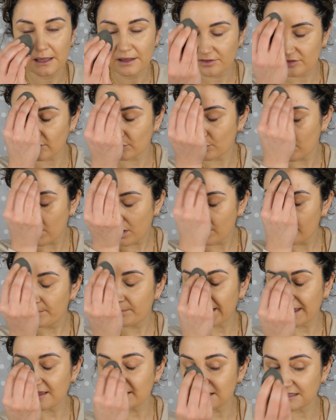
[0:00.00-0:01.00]
So
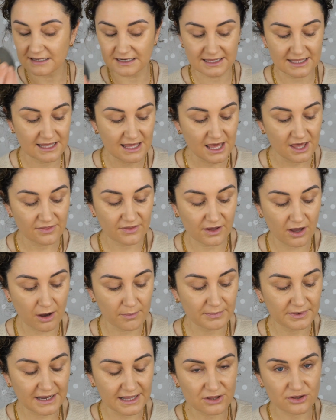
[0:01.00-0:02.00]
basically, the
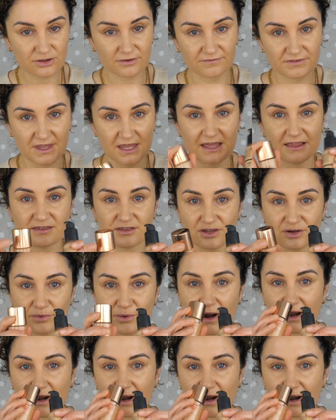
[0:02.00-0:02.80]
combination of these two